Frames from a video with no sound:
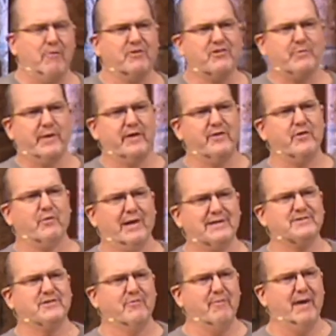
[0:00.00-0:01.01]
would spend the
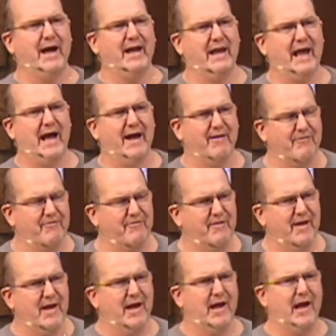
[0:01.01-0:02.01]
rest of my life
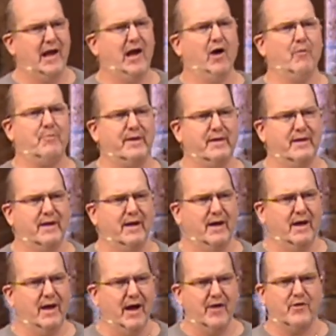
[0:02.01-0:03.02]
helping
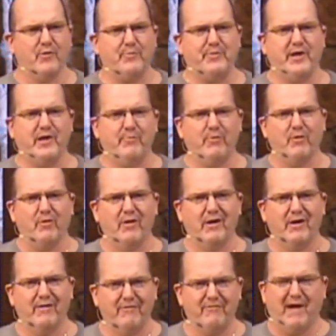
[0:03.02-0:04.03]
other people
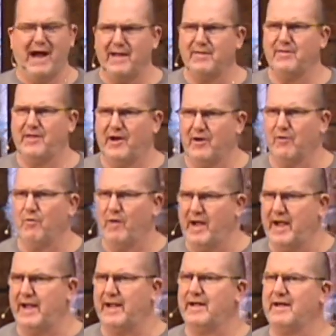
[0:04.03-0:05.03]
find their
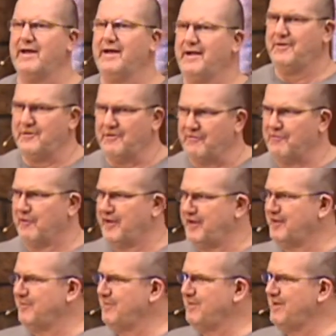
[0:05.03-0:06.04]
way to
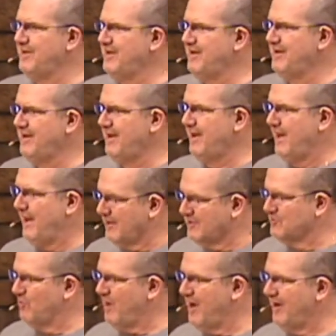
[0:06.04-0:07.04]
freedom
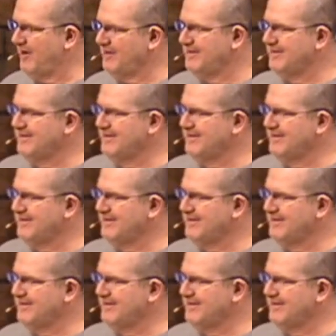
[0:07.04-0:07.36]
as well.